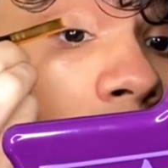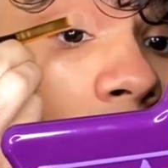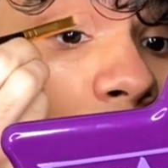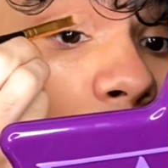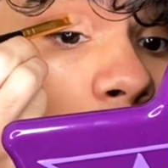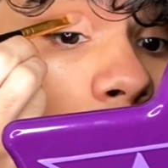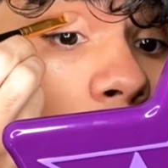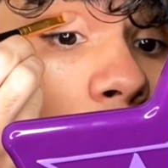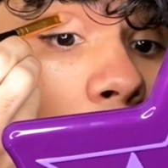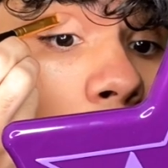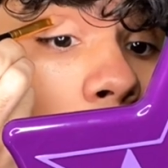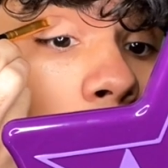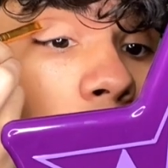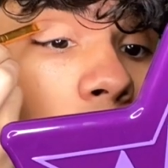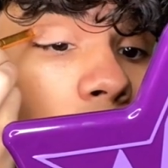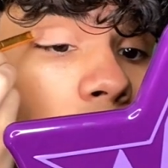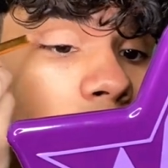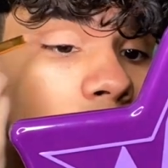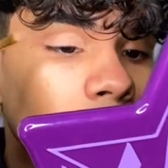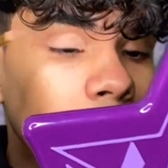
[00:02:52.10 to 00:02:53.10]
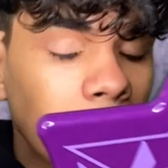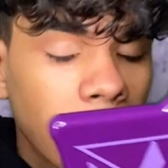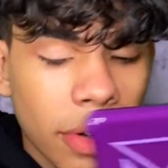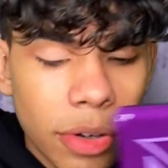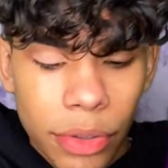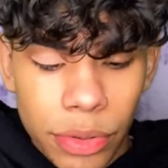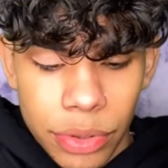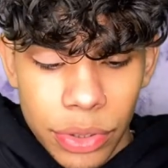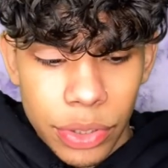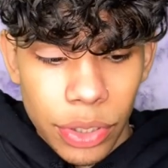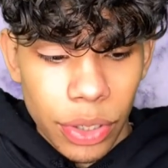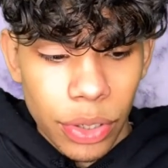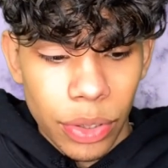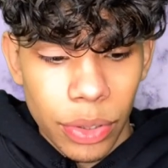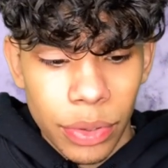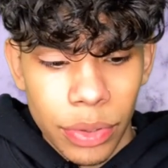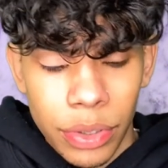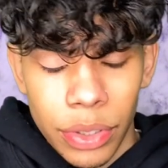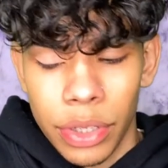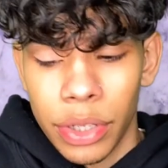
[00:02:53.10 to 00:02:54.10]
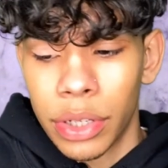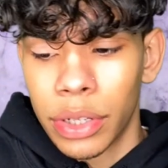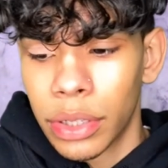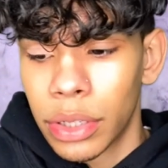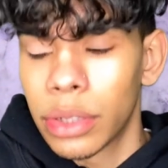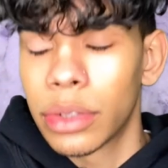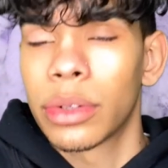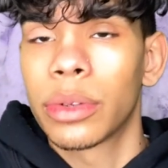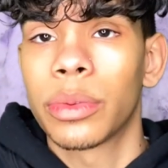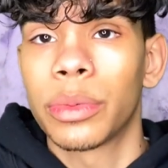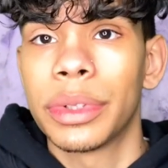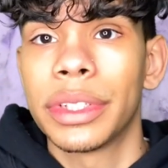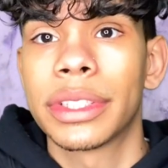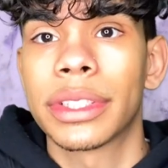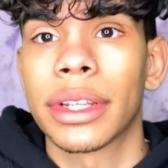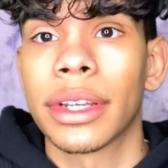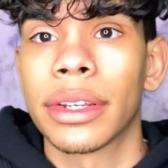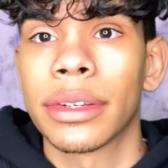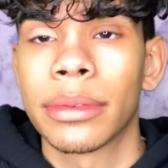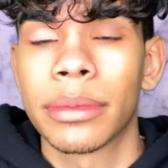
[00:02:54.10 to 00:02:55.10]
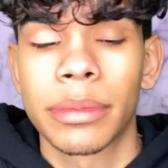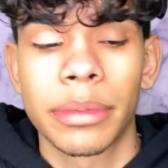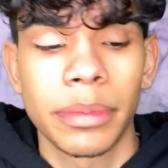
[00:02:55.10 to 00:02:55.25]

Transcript: as well from a long time ago. So we stand.